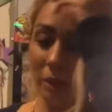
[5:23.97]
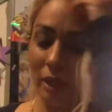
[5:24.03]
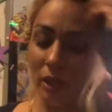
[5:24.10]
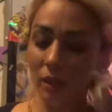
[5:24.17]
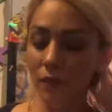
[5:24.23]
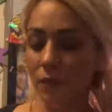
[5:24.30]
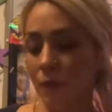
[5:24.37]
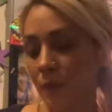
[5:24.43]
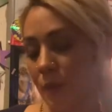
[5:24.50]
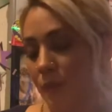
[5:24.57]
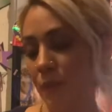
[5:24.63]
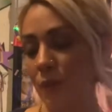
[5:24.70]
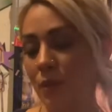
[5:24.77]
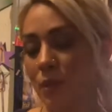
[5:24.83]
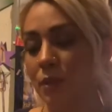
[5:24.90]
good for a few
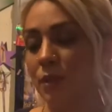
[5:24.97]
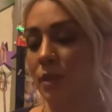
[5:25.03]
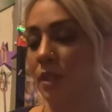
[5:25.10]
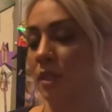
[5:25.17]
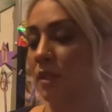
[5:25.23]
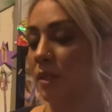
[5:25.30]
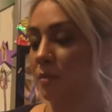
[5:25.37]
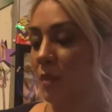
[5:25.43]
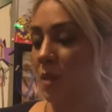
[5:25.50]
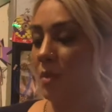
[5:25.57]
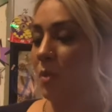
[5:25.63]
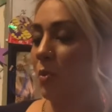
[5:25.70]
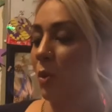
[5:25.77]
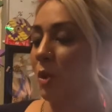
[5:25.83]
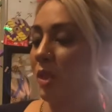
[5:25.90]
uses, maybe
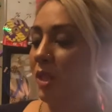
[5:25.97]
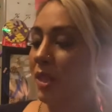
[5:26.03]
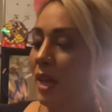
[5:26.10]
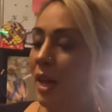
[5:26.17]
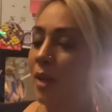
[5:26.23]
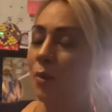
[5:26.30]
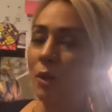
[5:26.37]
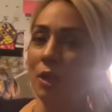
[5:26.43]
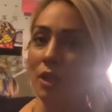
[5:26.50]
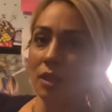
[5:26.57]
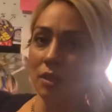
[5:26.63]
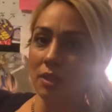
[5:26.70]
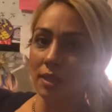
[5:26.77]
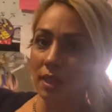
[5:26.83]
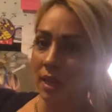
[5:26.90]
more than that, or you can
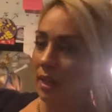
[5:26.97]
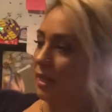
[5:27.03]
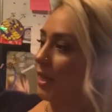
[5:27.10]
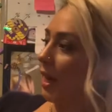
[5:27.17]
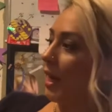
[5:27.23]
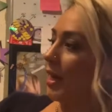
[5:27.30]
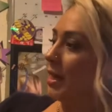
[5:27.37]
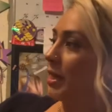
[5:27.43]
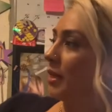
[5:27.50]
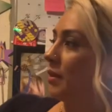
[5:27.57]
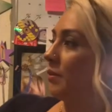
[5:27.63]
just kind of tighten it,